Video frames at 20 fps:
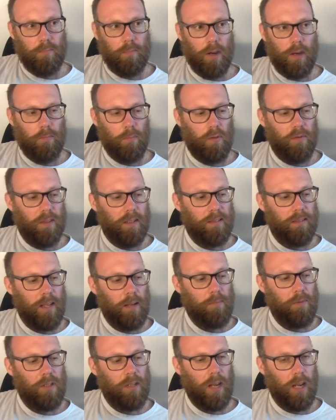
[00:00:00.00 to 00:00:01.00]
by moving the
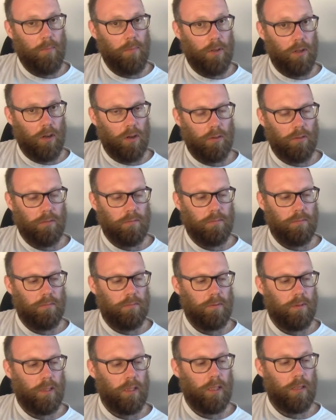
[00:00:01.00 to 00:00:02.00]
same shape along.
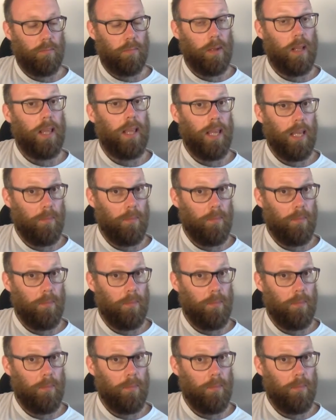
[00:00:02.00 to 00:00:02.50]
So you're going to play E